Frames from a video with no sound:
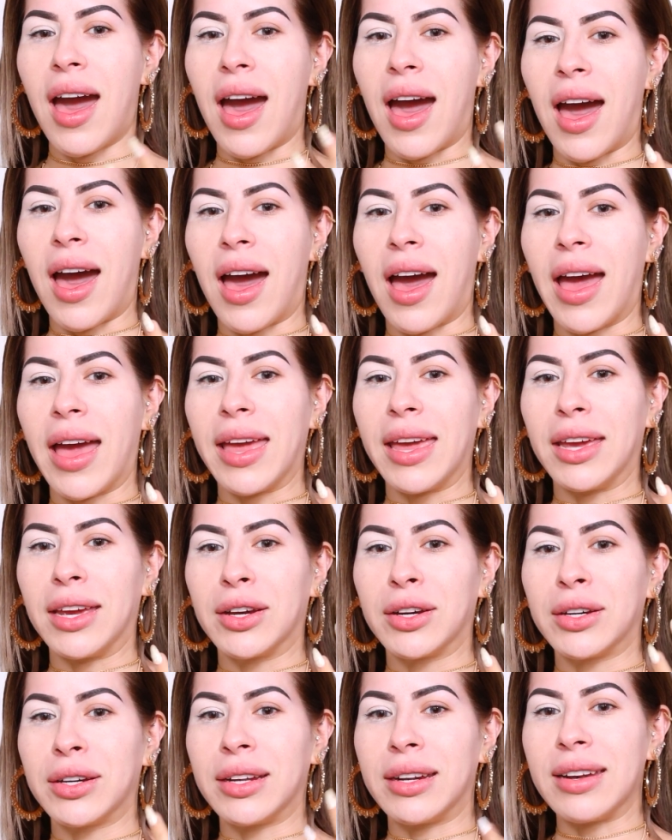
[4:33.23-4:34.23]
I
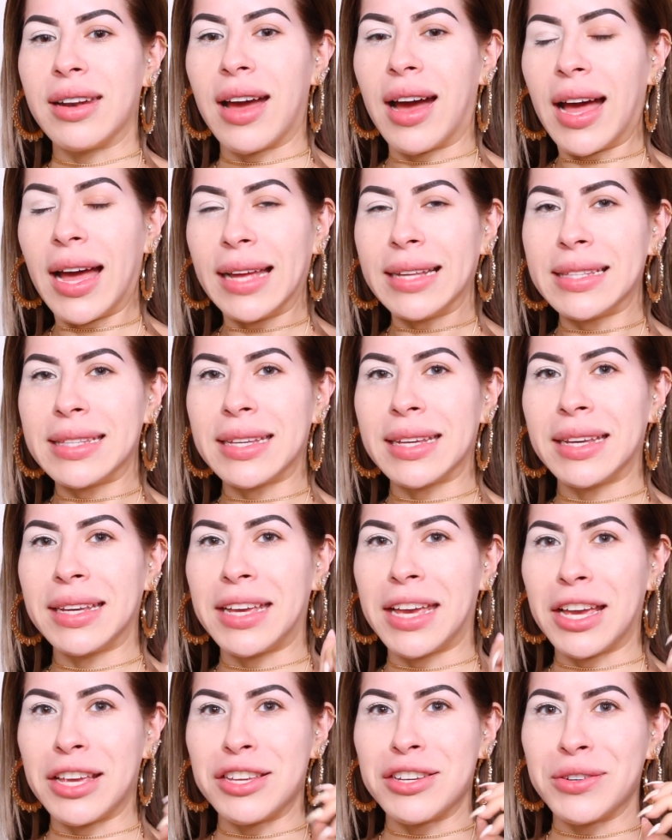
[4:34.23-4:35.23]
could not
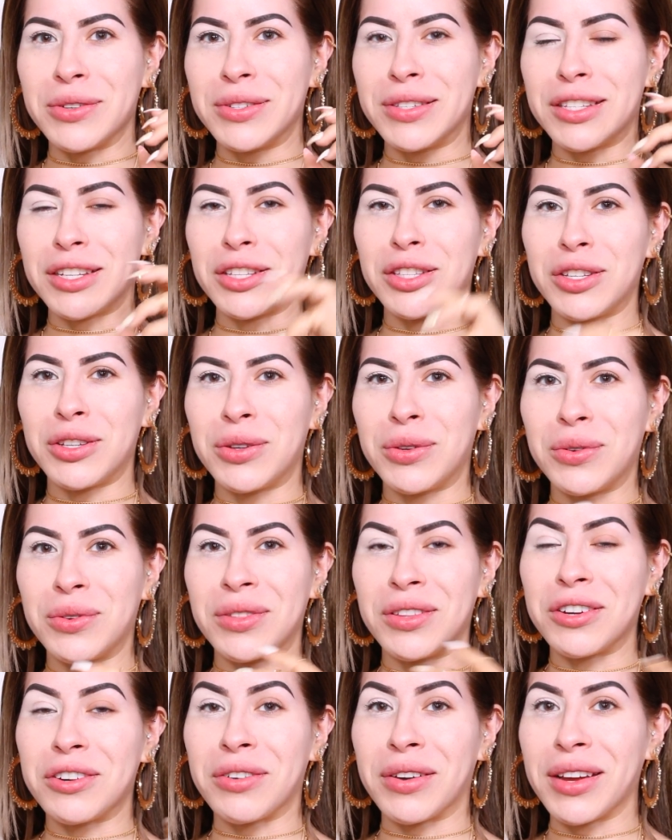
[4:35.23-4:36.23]
get used to
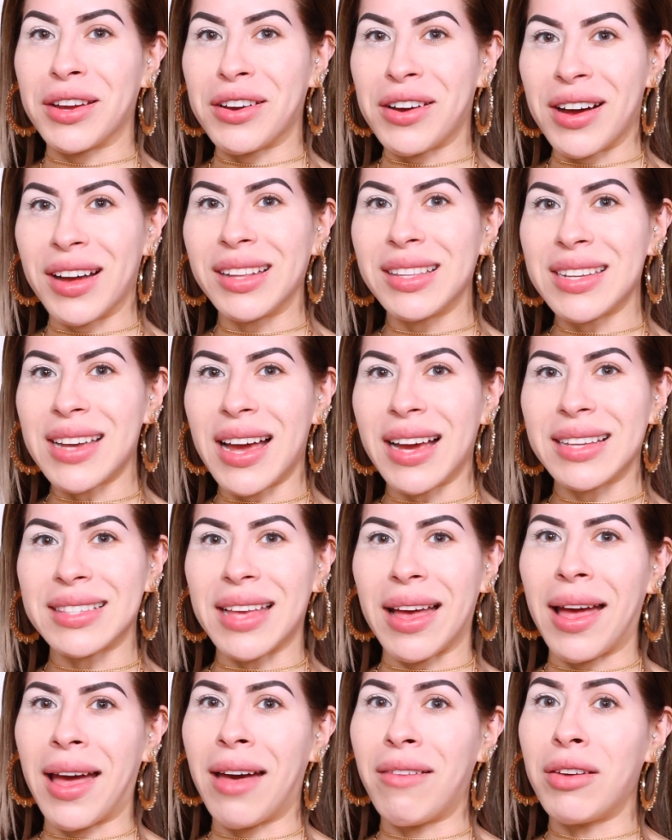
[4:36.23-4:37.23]
the gray contacts.
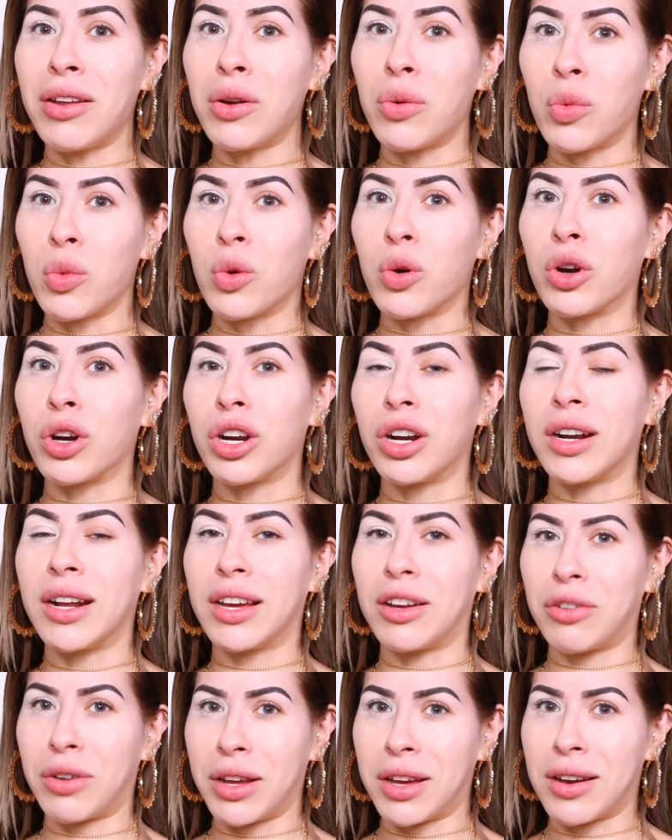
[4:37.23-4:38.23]
I haven't worn
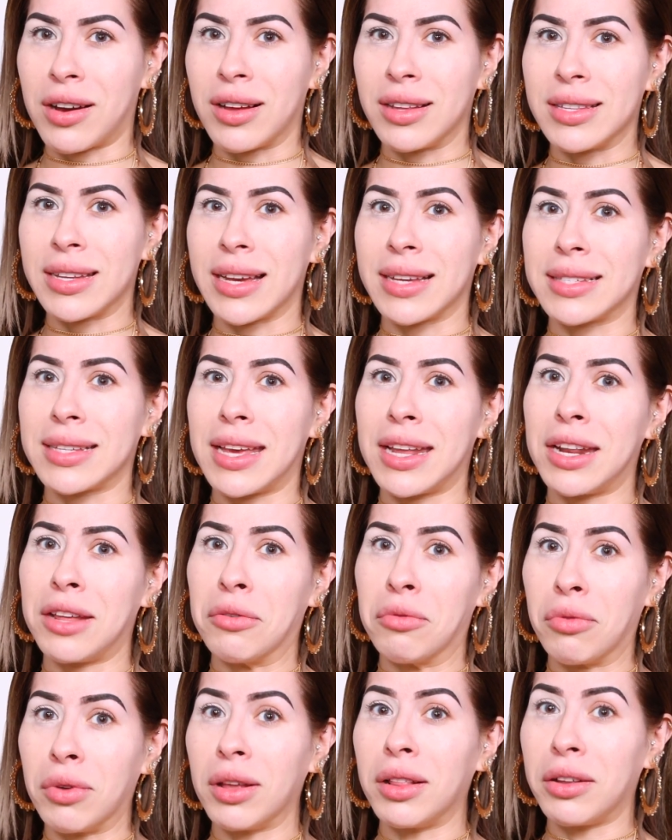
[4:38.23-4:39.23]
gray contacts in a
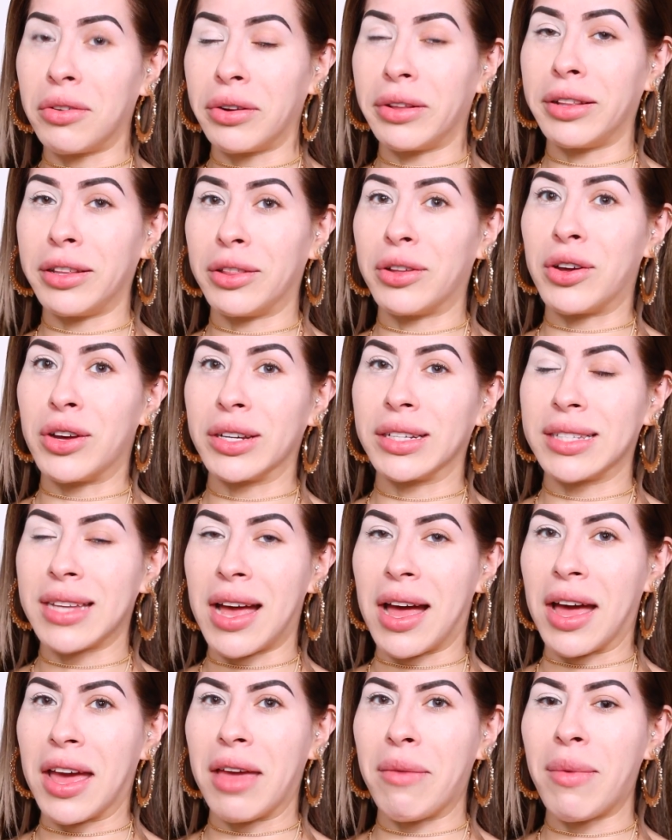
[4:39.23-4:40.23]
really, really long
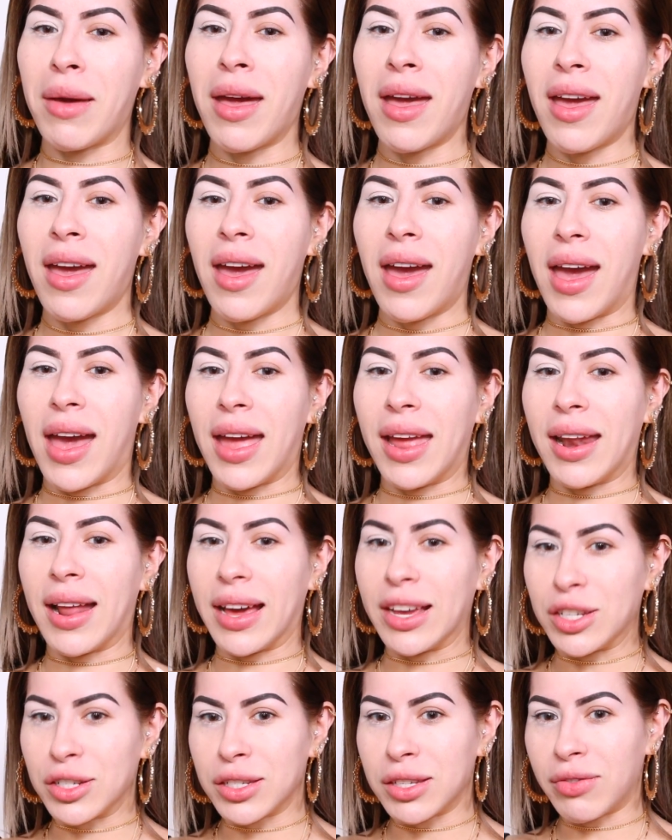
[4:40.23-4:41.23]
time, and
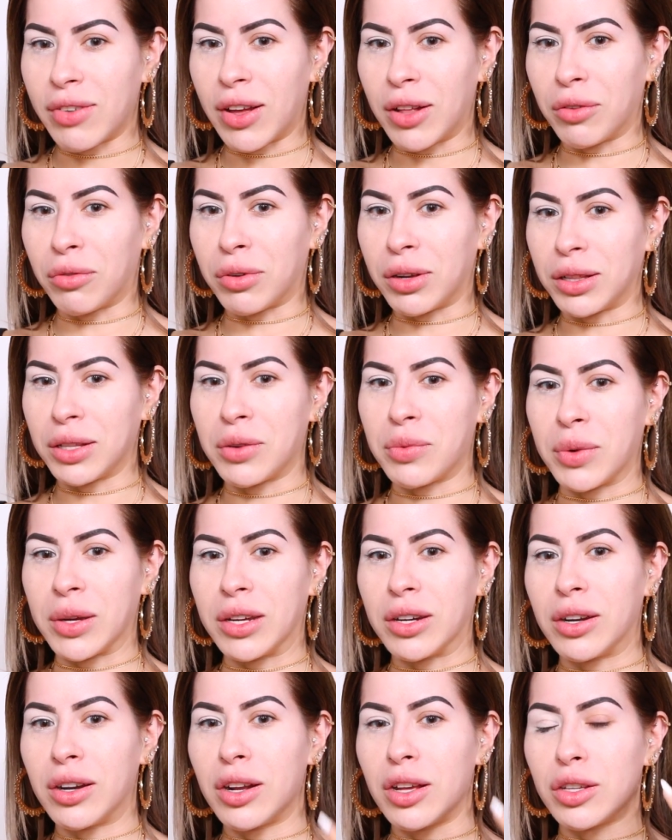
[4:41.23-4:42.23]
I just felt really
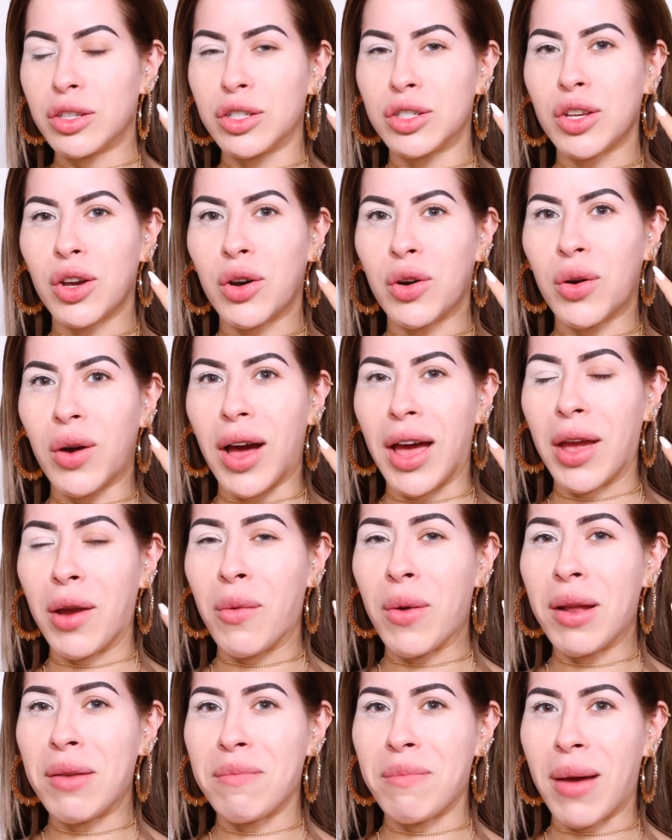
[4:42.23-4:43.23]
weird. So I
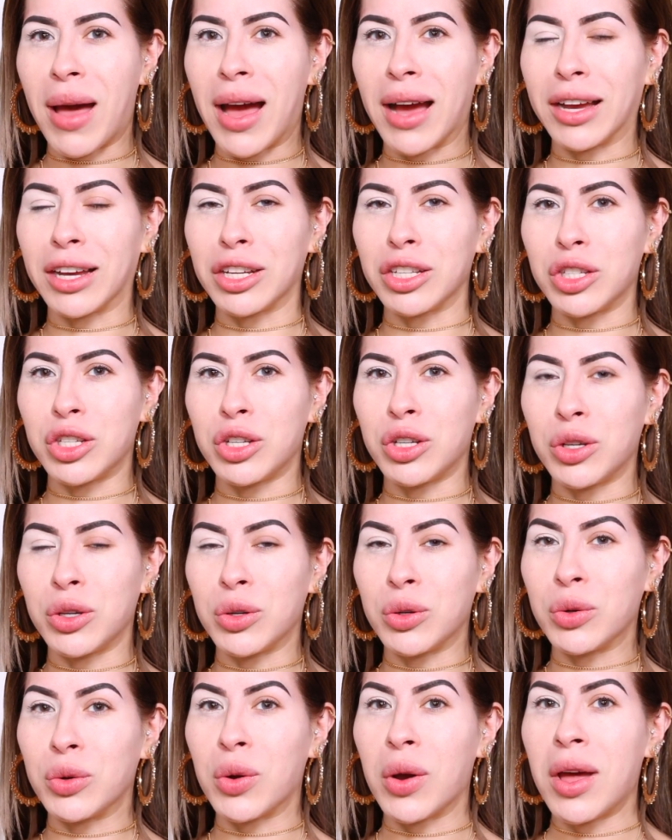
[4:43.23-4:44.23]
went back
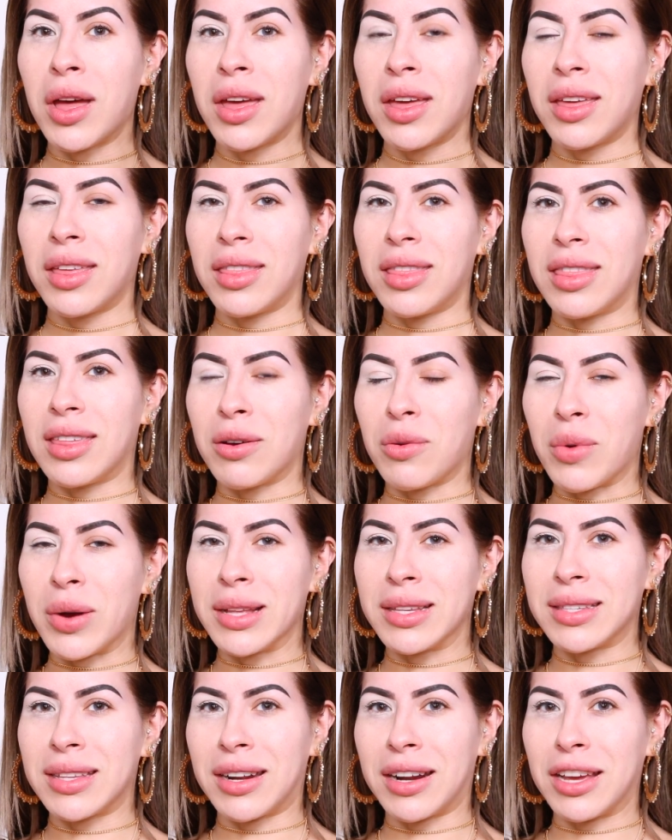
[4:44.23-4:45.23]
to the
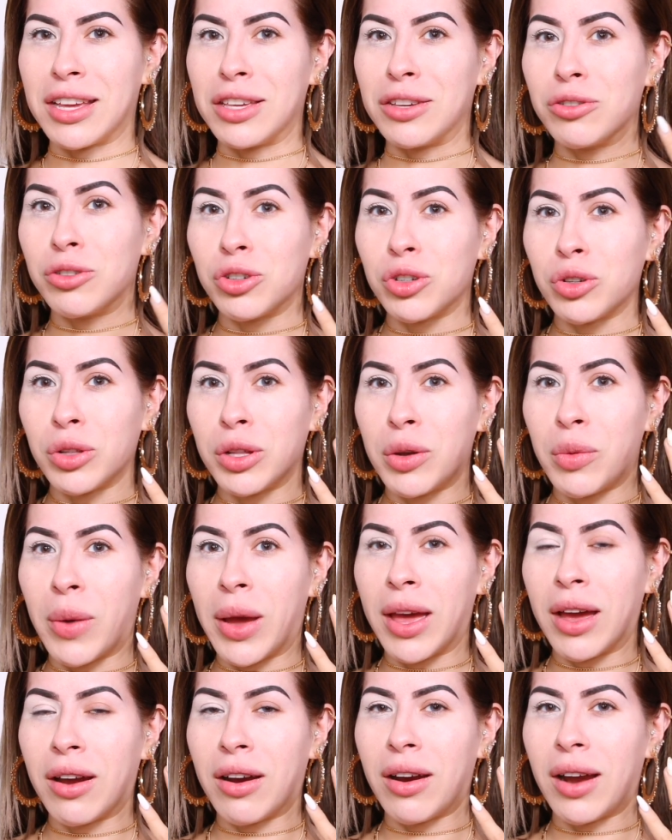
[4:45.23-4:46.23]
ones that I usually
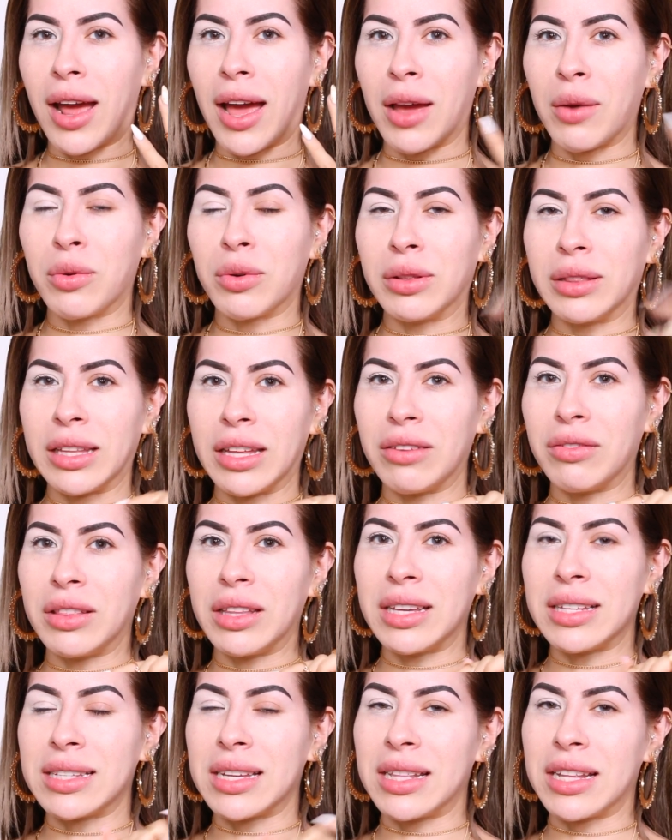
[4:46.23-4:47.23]
wear. I will leave
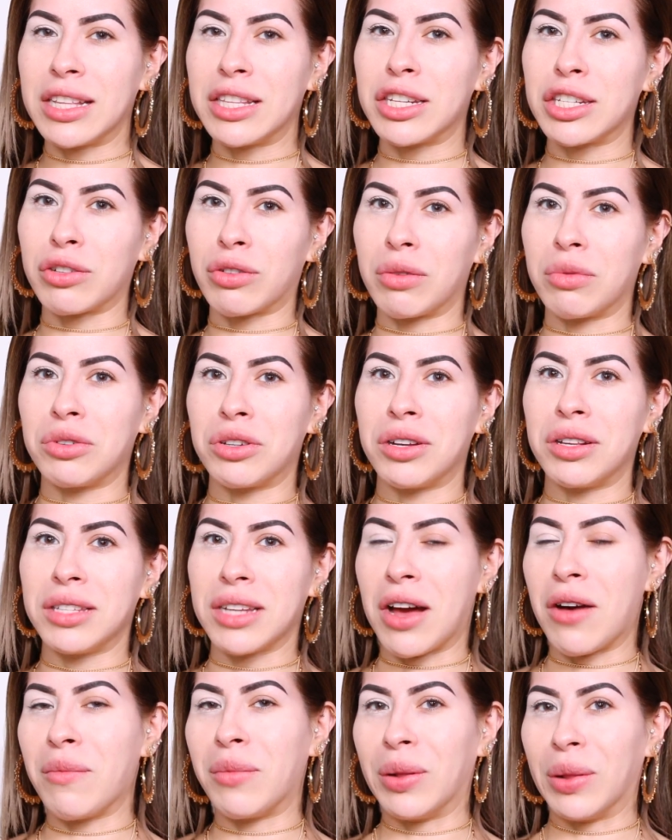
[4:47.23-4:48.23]
these in the description
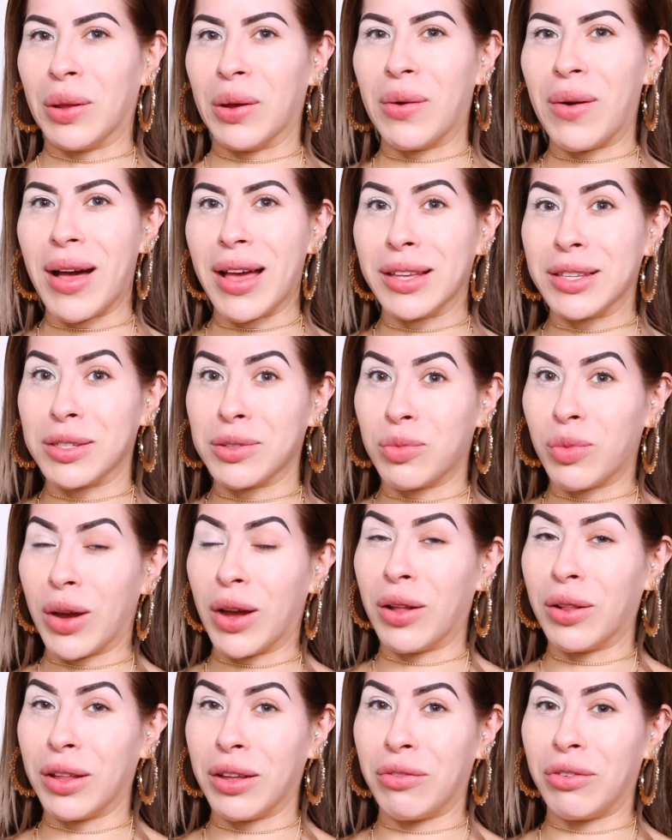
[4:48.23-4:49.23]
down below as
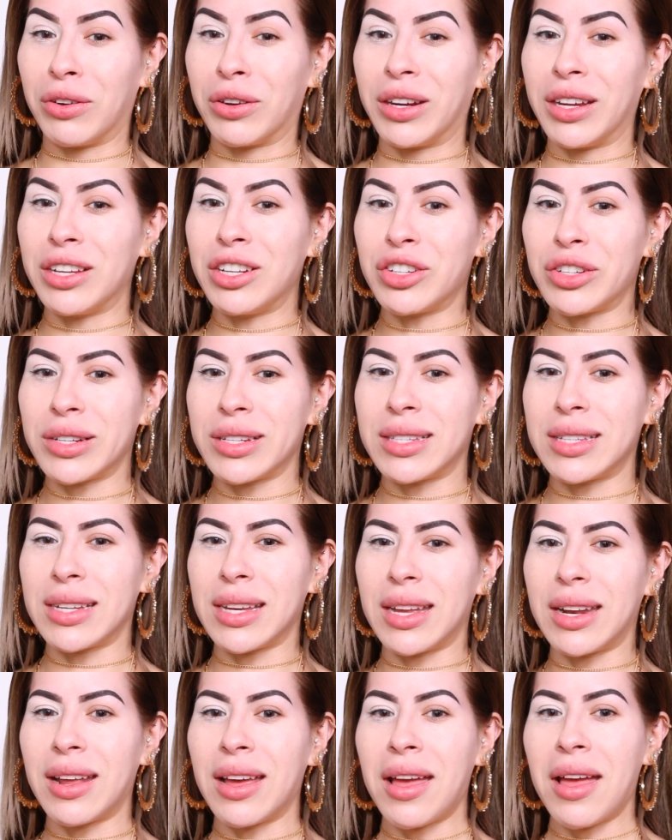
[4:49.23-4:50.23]
well if you're
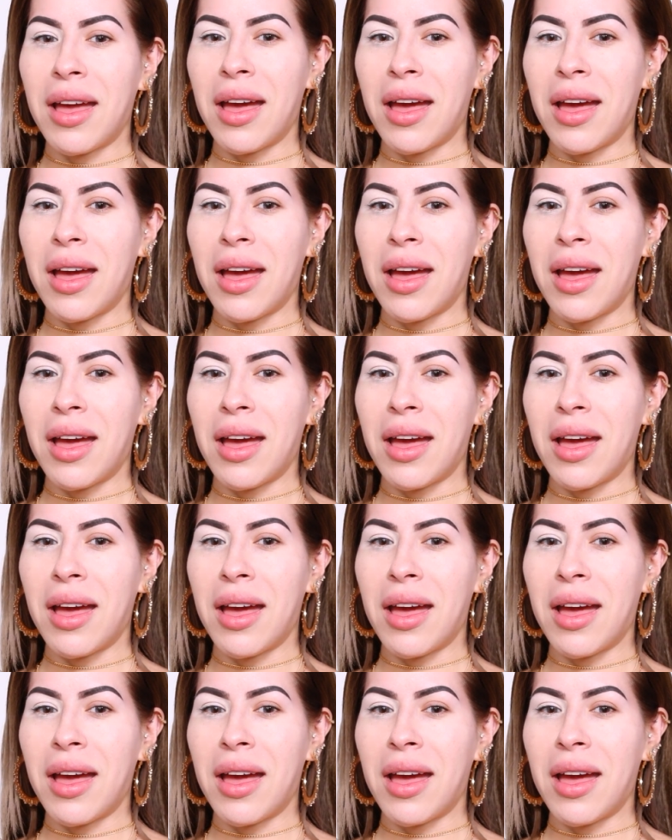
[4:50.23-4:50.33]
interested.